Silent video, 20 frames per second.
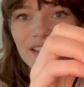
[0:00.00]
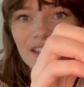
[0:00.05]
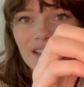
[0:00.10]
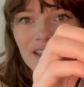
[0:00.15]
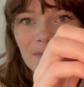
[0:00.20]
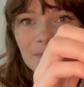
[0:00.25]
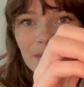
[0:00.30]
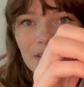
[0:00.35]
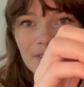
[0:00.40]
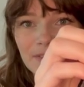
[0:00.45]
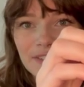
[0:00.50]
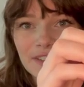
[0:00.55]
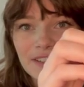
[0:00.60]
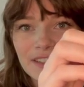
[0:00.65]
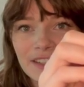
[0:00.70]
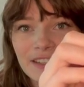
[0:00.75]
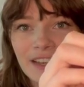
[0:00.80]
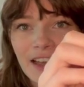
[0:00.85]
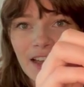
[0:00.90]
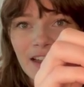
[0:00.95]
I'm definitely
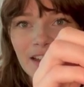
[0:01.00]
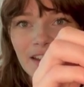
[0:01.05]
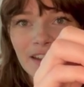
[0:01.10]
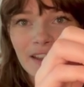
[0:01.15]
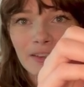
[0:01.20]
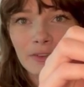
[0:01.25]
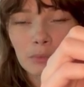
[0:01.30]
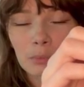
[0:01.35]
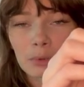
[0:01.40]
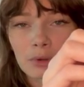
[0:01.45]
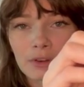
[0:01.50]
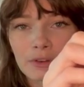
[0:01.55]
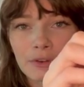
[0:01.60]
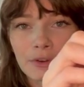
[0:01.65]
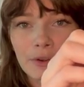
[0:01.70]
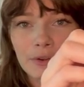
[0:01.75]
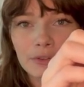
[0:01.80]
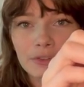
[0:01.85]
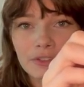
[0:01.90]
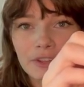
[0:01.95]
not an expert
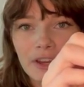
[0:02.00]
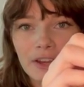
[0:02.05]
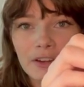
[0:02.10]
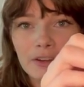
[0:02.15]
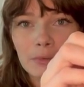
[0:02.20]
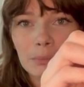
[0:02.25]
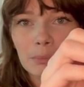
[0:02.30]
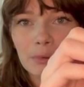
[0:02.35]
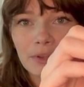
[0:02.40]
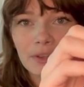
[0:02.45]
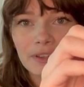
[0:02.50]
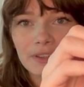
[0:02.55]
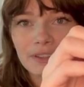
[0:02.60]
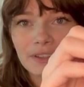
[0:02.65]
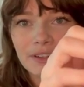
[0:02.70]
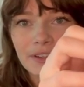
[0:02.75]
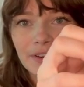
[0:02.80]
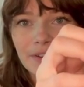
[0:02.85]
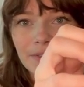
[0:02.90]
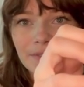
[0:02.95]
crocheter, but you
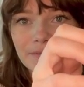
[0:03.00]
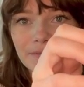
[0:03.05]
know,